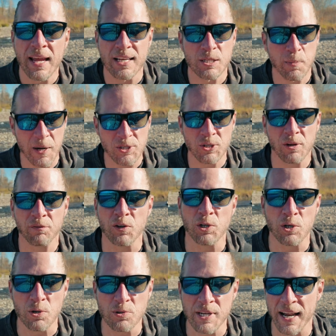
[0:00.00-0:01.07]
especially if you
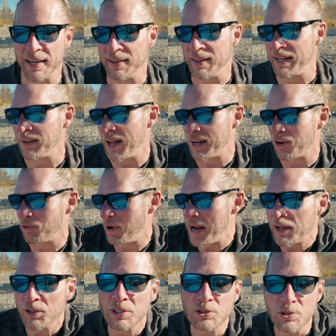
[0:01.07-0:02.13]
use anything like a
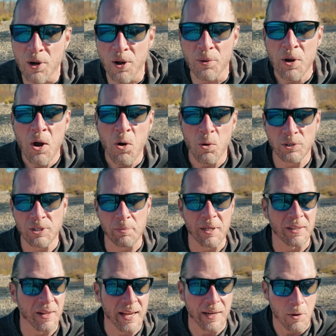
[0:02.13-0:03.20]
regular drone or
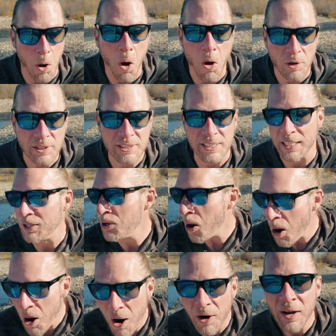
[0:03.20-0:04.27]
something like an RC
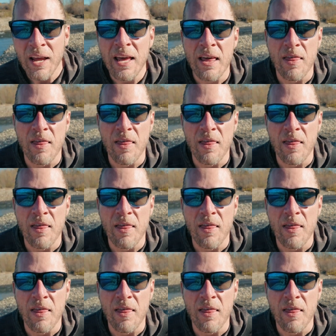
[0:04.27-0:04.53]
car.